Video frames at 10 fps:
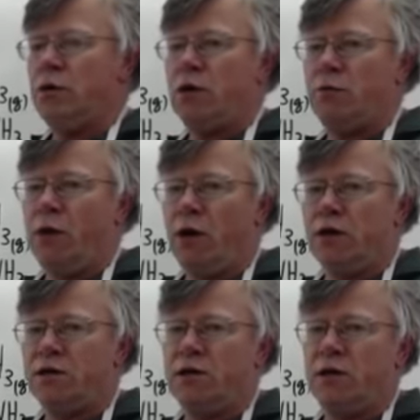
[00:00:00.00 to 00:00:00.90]
Maybe you
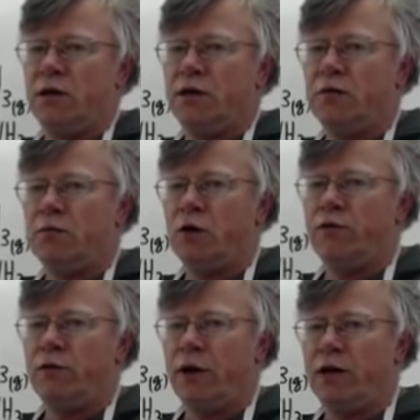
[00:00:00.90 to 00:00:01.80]
could pause the
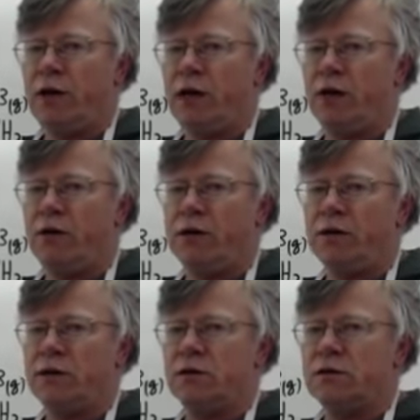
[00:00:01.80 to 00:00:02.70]
movie right
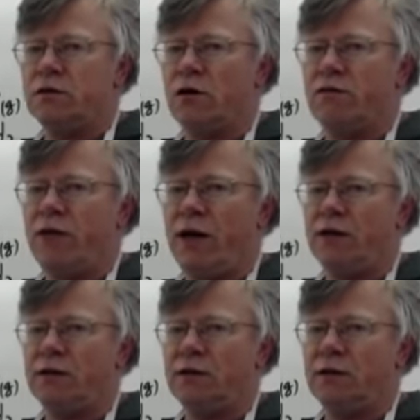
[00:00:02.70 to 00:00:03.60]
now and
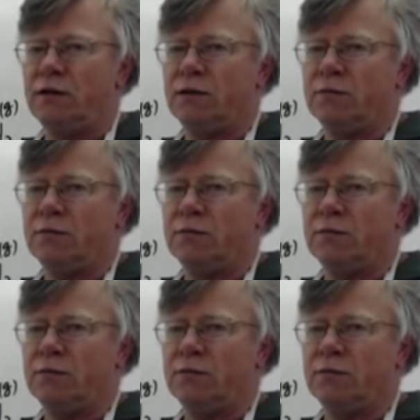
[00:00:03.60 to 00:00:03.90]
solve that.